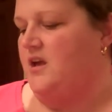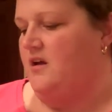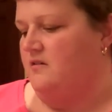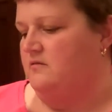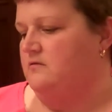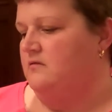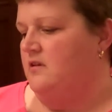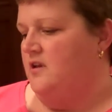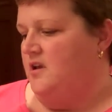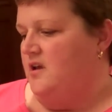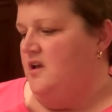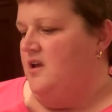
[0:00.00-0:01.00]
Yeah.
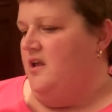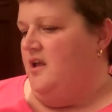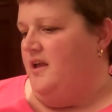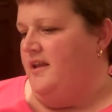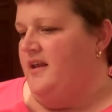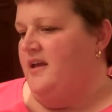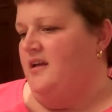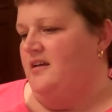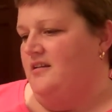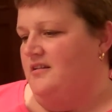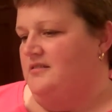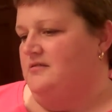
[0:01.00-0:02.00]
And
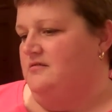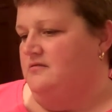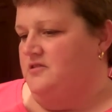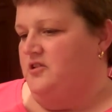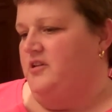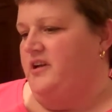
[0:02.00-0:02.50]
you know,